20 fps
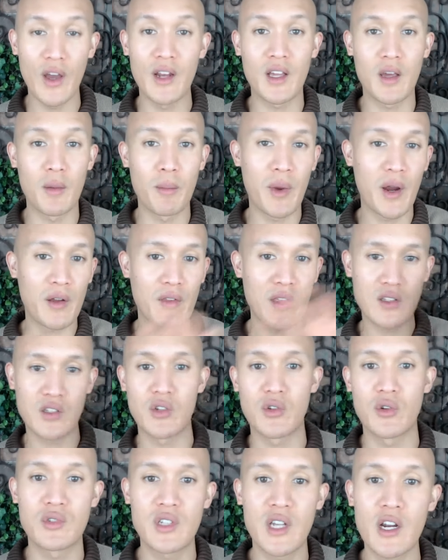and compare that
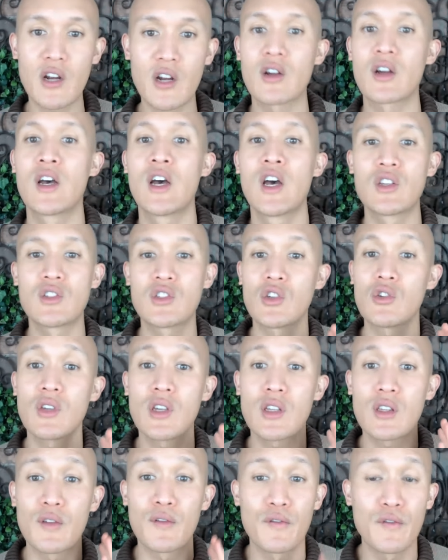to doTERRA so you can
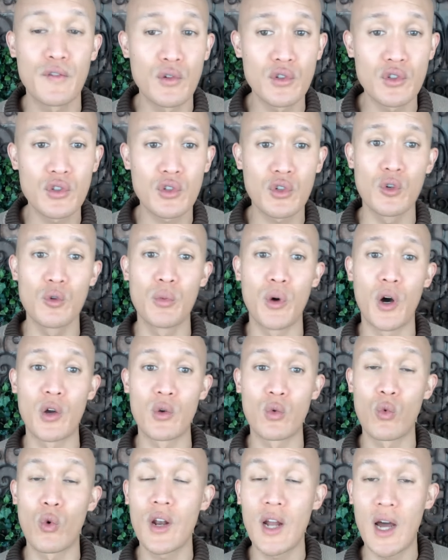get the full scoop
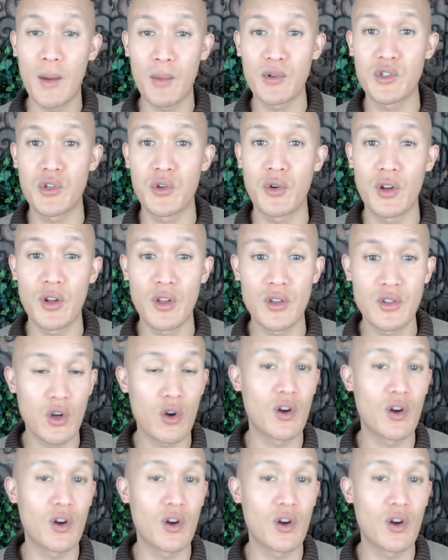on what opportunities